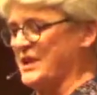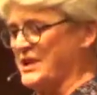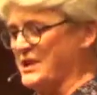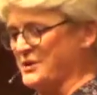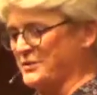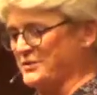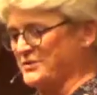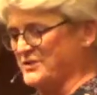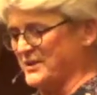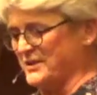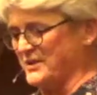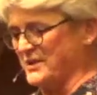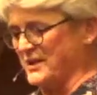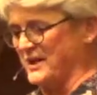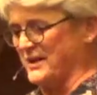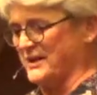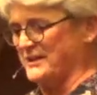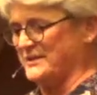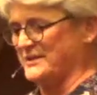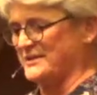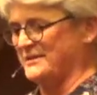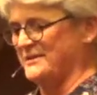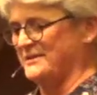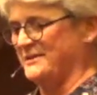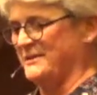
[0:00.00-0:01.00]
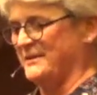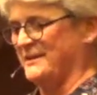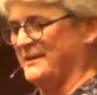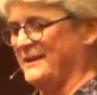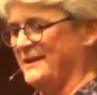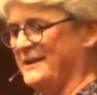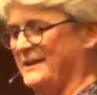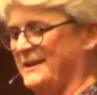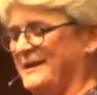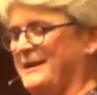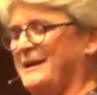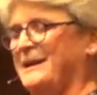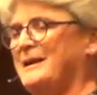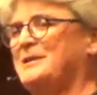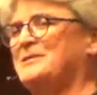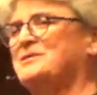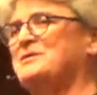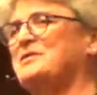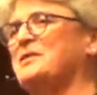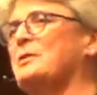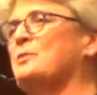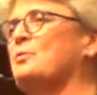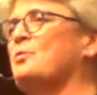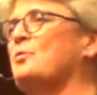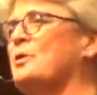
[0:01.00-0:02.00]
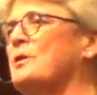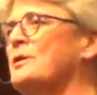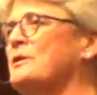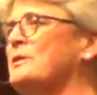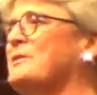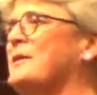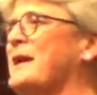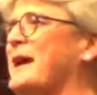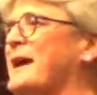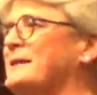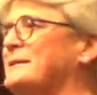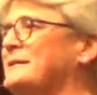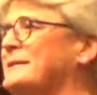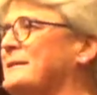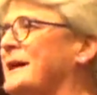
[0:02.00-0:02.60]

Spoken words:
here tonight as there were that